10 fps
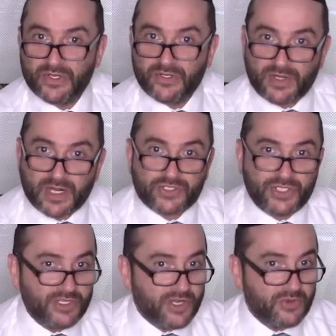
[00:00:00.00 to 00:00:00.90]

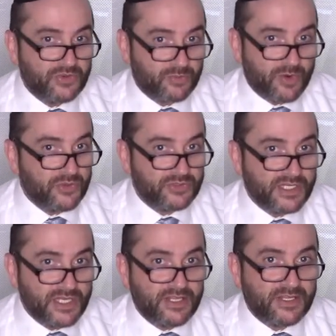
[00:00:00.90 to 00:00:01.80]
Rashi wrote
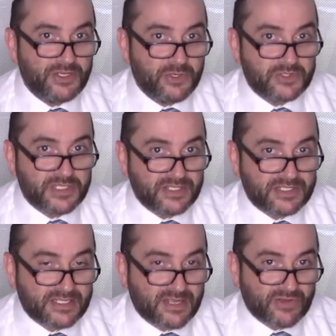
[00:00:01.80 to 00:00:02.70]
either using
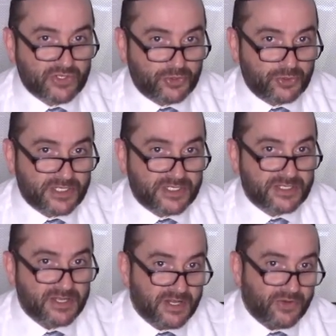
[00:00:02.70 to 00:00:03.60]
Ksav
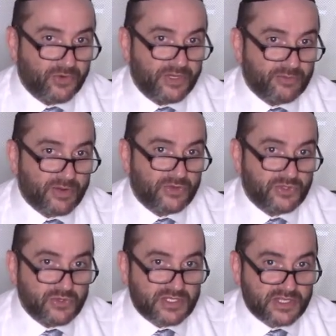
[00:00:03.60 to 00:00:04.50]
Ashuris, or he wrote
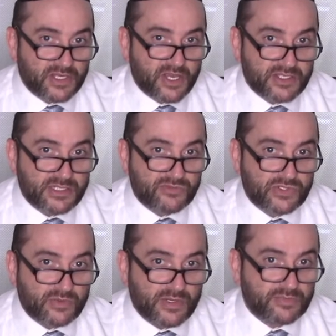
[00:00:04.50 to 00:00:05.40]
using the cursive
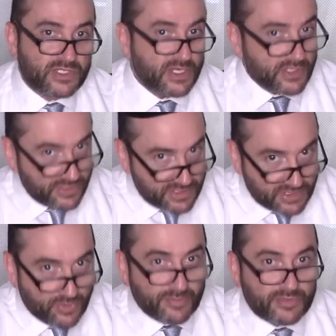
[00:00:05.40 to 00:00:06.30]
script, the
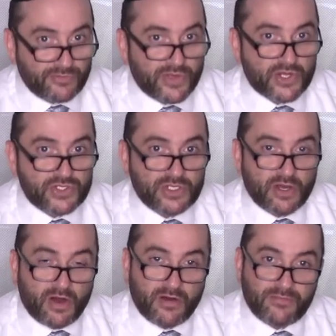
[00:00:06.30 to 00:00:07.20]
script version
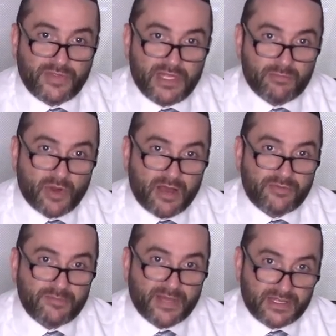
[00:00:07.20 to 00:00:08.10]
of the Hebrew
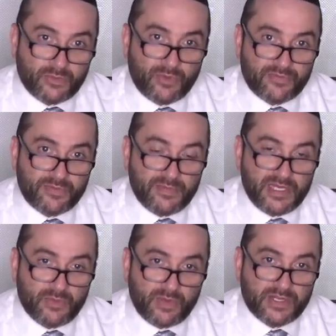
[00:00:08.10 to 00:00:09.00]
alphabet that we're
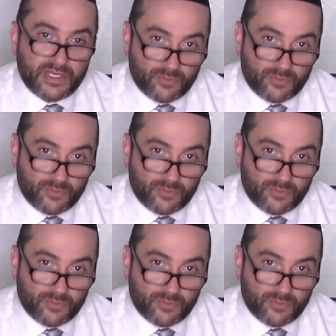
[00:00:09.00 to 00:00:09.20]
familiar with in